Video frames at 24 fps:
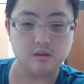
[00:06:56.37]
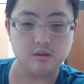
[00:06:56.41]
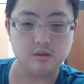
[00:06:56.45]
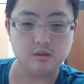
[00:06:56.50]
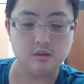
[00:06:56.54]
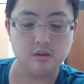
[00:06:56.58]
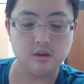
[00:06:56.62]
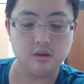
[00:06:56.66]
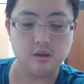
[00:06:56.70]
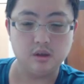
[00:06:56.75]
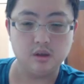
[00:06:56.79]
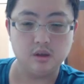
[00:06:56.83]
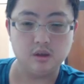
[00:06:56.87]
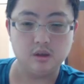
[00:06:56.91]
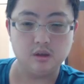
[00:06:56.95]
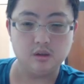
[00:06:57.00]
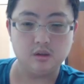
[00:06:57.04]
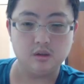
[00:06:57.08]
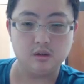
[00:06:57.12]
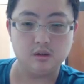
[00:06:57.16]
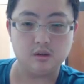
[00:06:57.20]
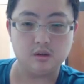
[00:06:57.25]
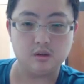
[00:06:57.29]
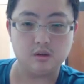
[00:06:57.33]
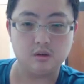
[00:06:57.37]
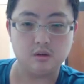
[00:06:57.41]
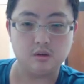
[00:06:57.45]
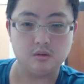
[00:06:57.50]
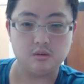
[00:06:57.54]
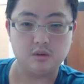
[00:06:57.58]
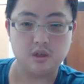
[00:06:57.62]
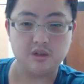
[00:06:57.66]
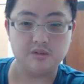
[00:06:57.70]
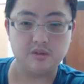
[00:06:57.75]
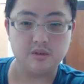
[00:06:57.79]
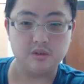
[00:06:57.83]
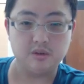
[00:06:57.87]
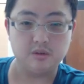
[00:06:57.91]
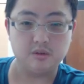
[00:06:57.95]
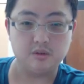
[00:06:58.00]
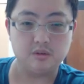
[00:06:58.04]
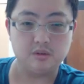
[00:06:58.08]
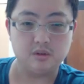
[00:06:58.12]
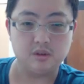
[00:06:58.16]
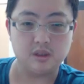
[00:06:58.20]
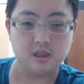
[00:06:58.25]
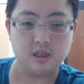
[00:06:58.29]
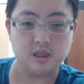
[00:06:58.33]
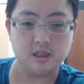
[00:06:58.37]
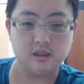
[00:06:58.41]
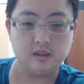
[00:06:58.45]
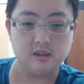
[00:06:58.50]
have total revenue is